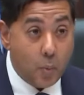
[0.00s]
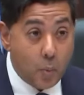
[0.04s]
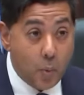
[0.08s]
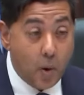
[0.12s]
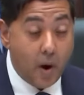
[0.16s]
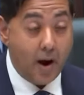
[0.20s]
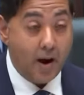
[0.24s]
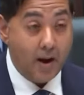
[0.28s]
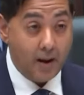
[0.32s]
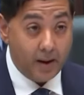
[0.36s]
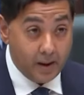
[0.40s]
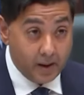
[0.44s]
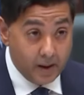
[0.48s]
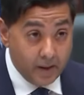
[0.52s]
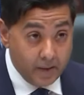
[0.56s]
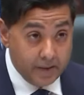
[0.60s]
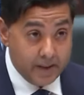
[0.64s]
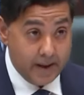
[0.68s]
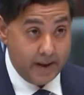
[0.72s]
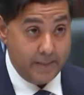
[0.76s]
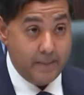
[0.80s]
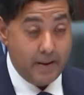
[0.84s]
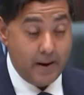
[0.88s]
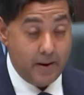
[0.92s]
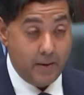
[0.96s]
While
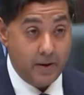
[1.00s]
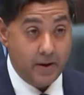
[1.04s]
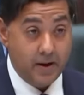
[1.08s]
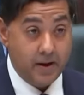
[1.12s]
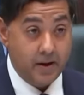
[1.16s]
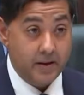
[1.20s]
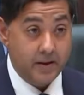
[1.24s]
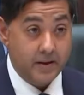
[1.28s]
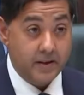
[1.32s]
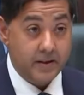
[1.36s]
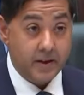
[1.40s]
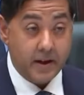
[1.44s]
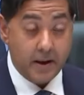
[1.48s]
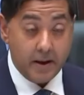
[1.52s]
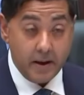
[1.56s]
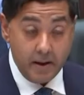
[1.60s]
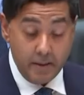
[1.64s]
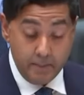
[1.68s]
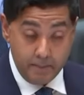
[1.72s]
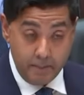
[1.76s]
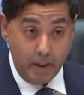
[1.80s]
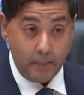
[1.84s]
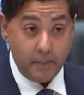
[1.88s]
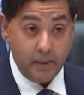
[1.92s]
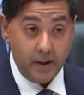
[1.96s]
the American
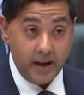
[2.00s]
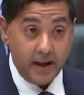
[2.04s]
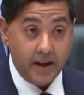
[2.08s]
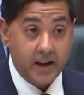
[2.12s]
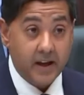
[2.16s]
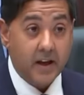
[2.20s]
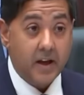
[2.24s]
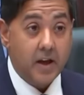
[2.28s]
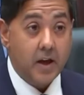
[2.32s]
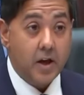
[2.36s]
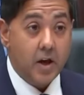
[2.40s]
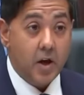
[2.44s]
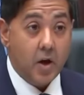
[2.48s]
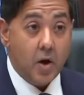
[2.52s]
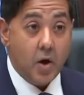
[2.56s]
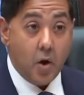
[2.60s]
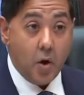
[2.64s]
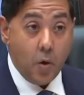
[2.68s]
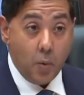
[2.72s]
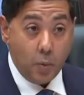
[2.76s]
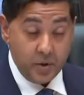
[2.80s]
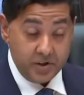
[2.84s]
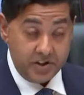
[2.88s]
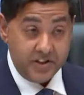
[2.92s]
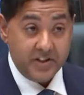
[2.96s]
public
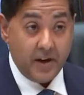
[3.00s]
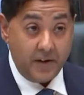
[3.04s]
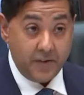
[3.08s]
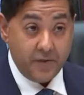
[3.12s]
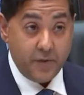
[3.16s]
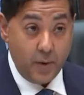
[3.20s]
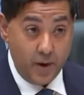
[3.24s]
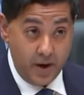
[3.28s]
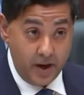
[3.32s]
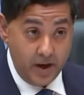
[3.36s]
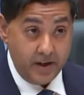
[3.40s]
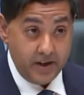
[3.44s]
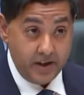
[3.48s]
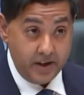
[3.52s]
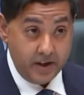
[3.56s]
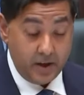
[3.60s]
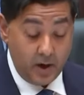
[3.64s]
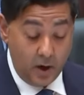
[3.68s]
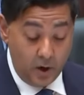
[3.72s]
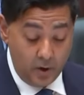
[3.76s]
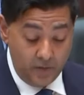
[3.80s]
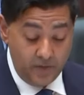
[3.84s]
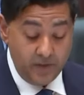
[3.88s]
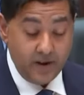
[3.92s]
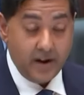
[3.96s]
was suffering under
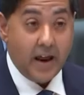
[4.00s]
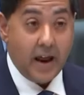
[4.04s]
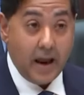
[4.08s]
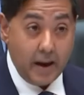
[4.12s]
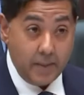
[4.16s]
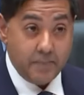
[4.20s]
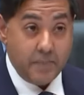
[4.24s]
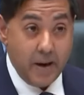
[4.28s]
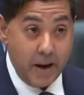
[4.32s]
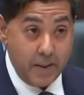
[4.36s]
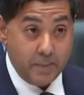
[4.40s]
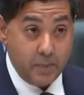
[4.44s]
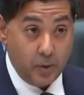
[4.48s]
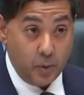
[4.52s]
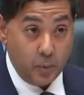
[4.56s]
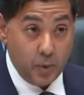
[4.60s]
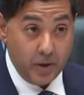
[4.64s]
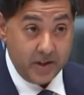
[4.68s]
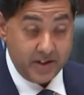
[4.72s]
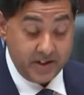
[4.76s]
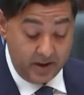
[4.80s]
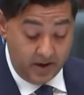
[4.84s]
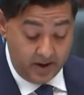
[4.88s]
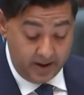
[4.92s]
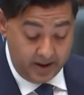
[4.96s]
COVID and people
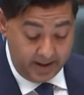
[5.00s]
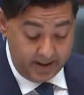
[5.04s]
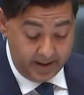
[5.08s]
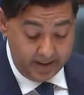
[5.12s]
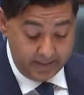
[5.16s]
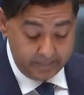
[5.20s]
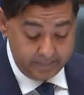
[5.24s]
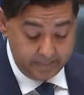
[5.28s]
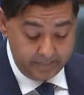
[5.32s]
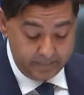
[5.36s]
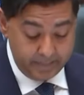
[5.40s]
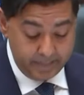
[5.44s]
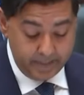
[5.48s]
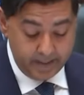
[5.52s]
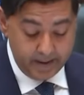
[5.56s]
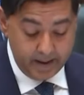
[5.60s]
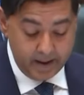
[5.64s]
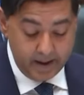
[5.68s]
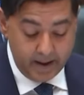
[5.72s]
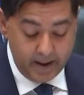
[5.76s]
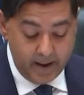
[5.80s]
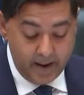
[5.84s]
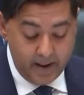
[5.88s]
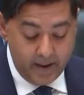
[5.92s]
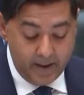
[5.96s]
were dying,
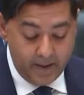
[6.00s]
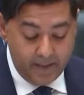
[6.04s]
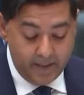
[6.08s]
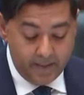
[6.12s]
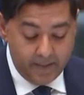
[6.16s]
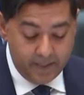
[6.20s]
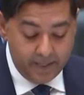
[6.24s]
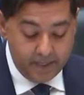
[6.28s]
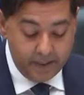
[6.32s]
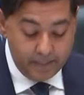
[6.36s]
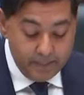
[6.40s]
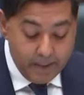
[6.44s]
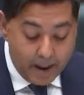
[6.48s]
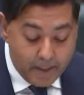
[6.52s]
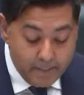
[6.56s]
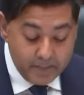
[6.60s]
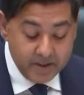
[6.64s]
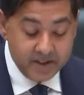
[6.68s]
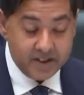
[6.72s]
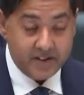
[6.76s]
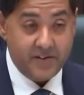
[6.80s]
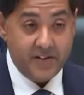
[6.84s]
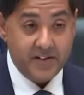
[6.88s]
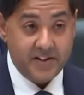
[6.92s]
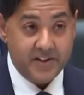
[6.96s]
the
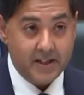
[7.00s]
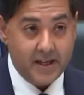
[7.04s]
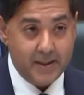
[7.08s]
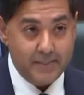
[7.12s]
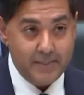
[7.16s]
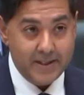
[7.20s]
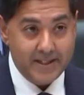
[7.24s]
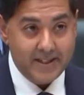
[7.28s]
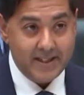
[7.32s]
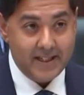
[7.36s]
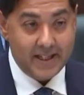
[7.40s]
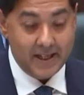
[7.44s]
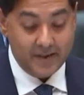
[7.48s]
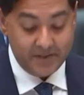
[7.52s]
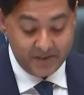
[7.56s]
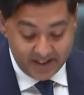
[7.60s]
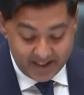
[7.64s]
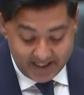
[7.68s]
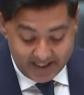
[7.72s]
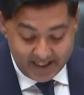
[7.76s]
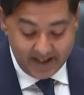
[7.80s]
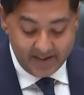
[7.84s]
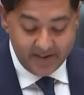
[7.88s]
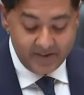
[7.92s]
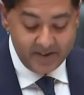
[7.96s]
members of this committee have
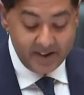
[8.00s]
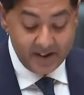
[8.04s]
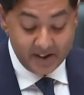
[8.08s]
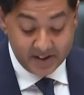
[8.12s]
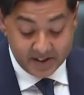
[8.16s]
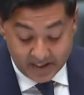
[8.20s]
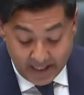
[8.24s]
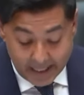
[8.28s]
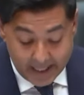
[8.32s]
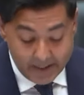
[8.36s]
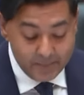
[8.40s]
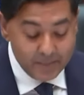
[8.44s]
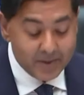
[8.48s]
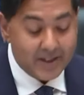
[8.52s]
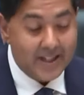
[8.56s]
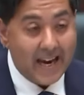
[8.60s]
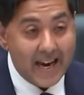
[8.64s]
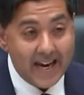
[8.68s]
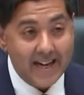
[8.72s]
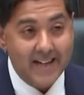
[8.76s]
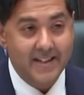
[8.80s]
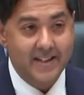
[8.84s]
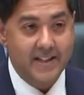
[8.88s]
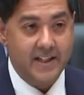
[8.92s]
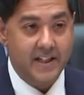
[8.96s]
seen the same
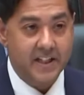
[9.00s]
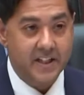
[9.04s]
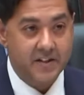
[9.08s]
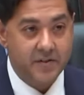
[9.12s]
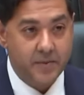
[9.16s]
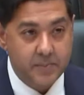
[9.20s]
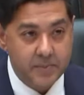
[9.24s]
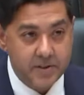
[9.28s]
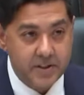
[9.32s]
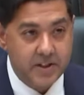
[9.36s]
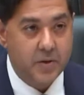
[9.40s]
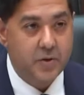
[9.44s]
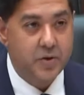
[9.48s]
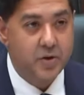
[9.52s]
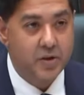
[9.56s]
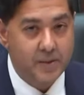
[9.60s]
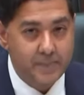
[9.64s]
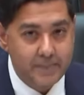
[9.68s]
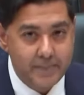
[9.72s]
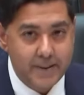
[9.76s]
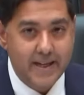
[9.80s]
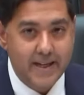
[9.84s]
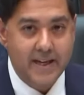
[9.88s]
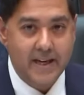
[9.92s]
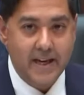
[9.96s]
tactics from social
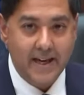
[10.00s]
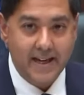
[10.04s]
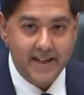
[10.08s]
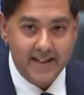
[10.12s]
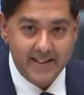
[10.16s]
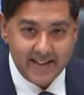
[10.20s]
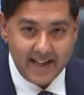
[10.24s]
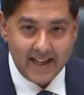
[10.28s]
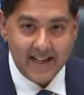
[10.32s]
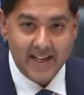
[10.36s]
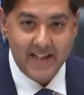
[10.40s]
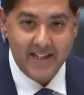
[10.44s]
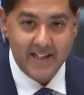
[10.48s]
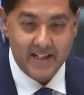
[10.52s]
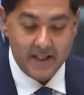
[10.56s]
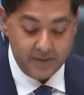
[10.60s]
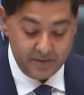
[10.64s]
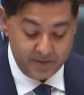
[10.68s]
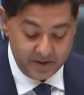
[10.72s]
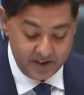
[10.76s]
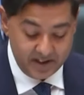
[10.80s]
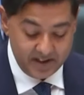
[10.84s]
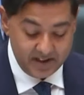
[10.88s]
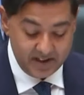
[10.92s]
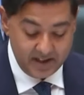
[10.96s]
media
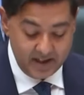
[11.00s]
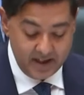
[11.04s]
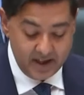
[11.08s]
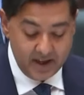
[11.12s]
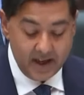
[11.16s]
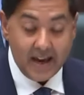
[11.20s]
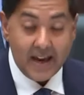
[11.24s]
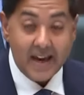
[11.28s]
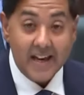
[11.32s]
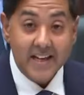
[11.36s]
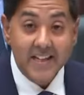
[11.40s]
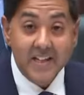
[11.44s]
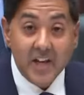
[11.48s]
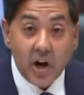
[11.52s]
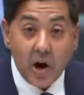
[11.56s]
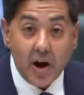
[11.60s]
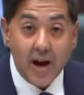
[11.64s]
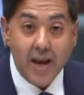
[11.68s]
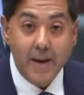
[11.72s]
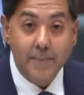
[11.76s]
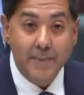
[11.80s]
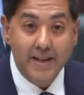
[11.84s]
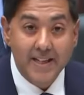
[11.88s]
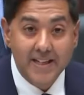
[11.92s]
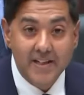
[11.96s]
executives
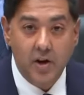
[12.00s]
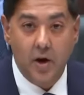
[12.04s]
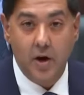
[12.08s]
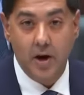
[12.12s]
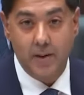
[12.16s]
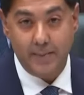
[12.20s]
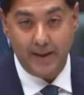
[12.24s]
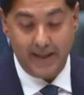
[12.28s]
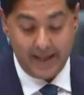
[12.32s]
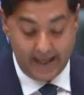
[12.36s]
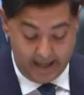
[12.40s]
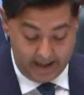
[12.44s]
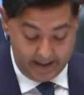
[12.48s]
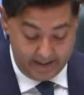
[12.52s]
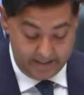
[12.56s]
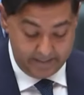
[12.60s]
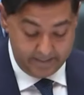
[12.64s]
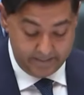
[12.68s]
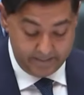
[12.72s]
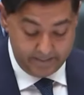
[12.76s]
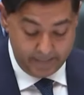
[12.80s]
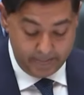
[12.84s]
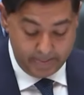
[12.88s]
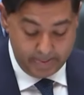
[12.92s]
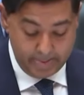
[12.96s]
time and time
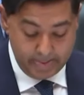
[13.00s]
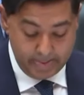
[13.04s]
again.